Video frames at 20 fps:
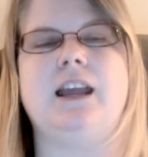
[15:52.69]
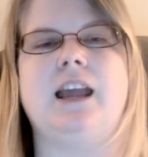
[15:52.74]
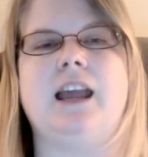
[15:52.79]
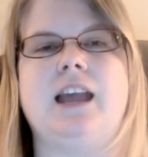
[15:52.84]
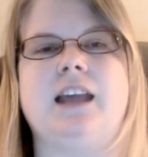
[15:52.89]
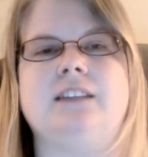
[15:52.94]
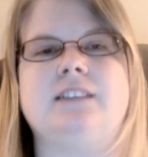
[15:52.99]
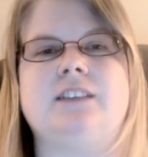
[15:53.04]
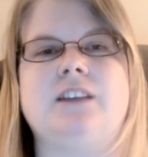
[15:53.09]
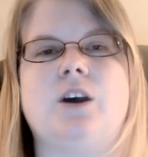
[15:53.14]

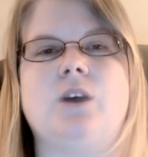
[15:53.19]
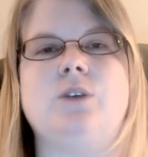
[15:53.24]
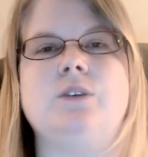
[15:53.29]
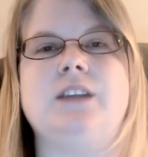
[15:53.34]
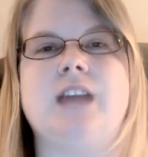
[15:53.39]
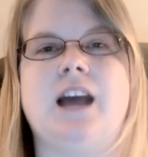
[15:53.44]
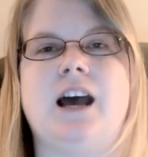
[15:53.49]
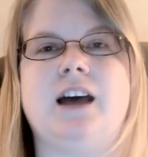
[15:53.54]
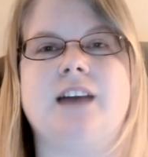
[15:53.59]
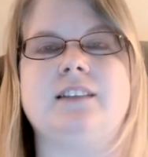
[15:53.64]
And so,
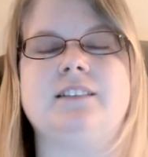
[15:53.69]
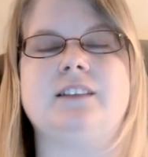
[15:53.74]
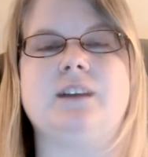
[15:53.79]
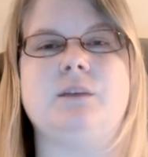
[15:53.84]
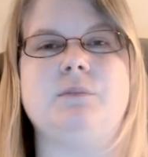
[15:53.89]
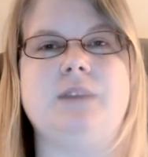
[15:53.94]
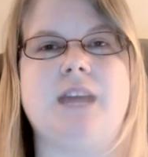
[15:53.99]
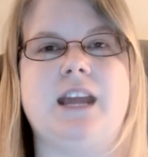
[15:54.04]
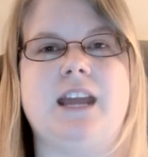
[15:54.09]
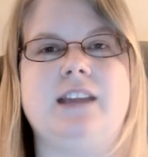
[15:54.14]
yeah,
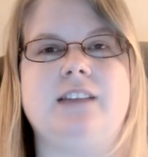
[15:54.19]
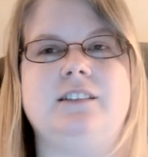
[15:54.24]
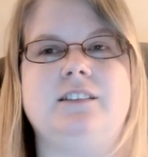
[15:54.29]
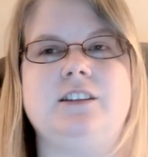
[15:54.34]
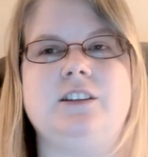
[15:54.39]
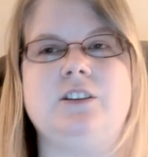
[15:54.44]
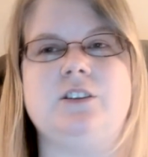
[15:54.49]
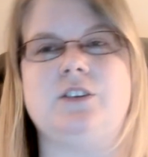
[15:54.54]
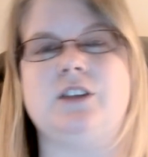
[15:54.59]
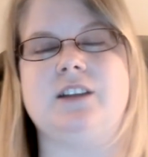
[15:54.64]
some days
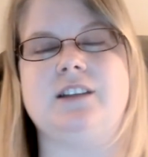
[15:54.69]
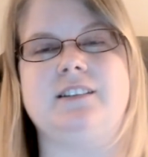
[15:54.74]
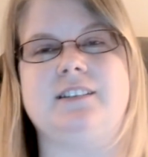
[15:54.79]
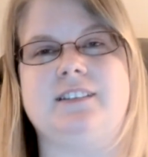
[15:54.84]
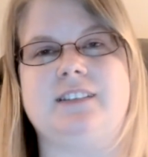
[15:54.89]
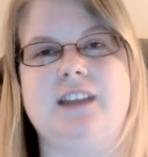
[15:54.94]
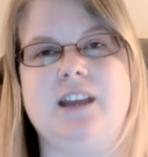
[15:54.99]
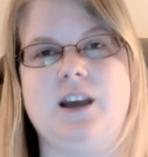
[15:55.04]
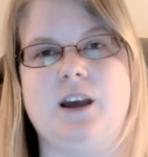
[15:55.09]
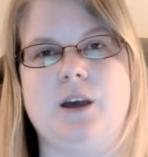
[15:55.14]
you can
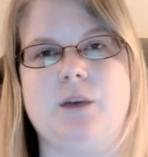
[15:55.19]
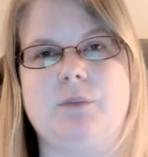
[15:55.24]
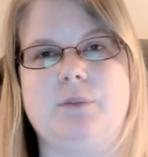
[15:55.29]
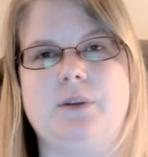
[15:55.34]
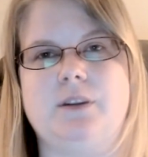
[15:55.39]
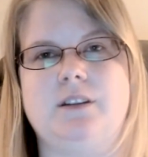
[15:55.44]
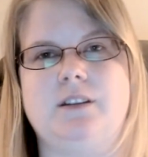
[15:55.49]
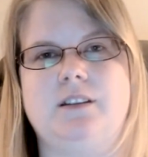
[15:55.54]
skip.